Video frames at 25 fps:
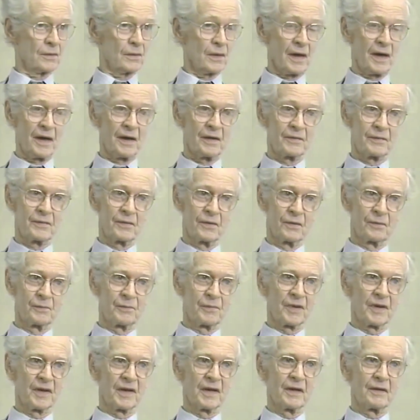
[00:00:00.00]
I
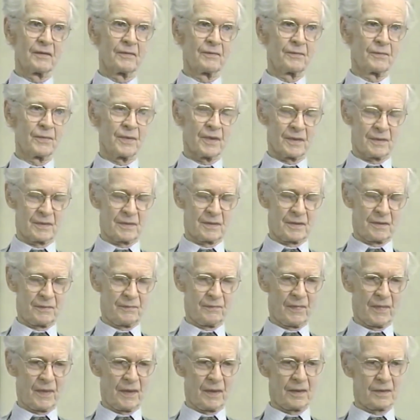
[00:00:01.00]
don't believe that
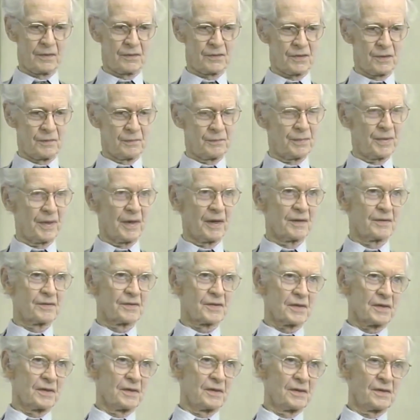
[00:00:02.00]

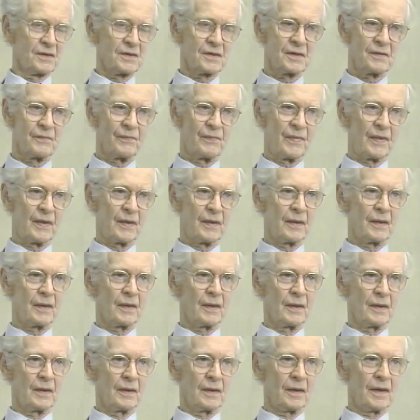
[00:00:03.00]
chimpanzees
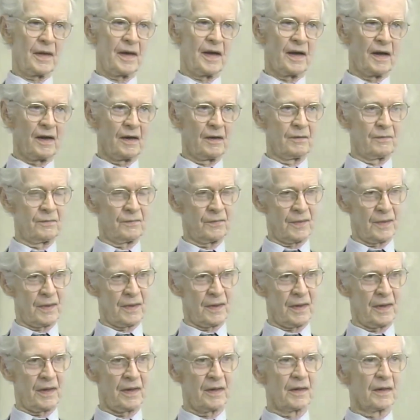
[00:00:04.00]
have
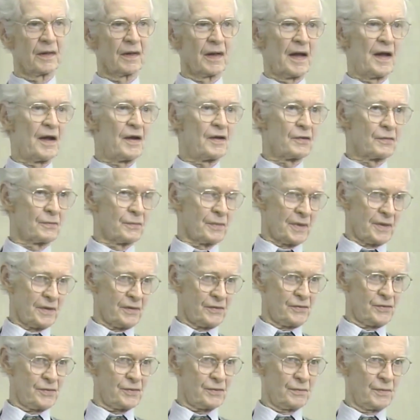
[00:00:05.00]
a
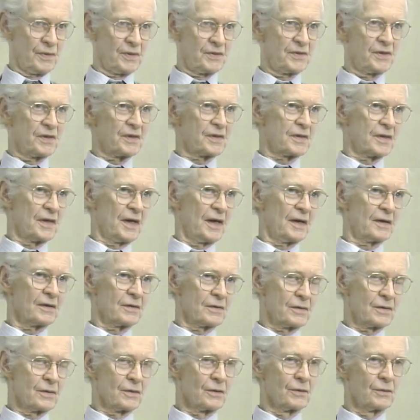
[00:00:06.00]
language which is
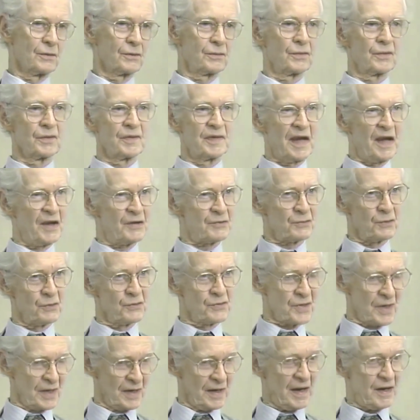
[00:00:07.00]
not due to natural
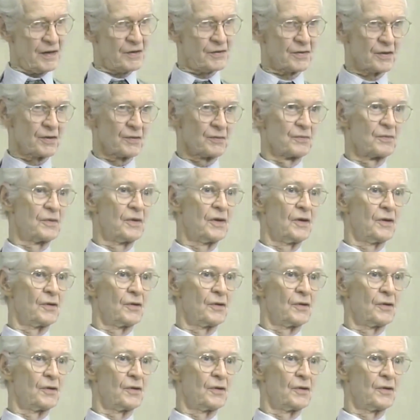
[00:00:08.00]
selection